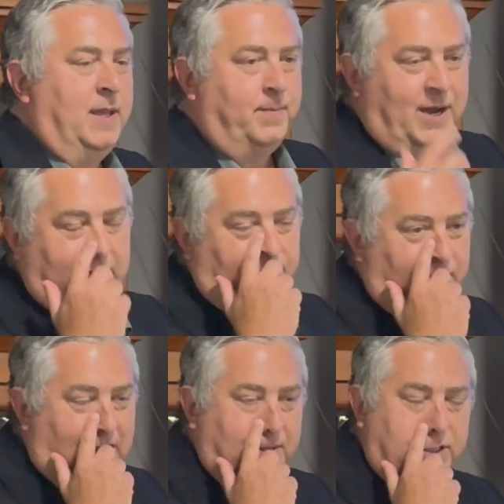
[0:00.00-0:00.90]
Micah
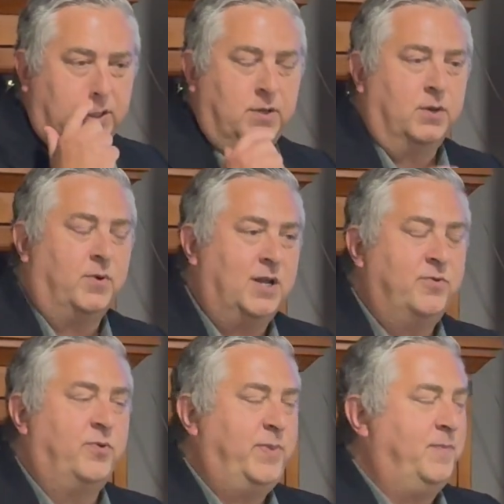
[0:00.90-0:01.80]
5, 2, the one
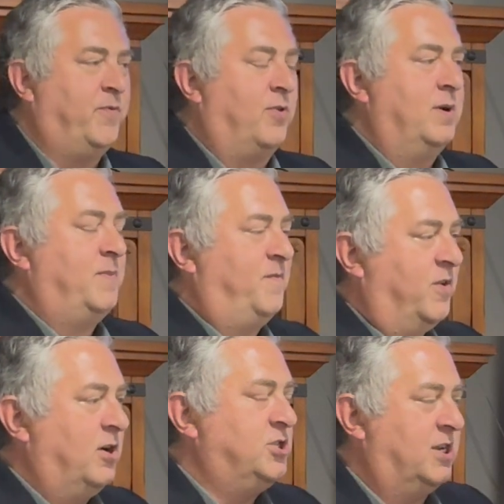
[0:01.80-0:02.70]
who will be born of a
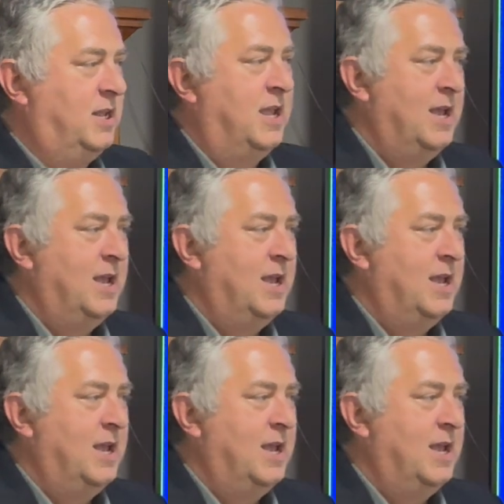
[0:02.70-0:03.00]
virgin.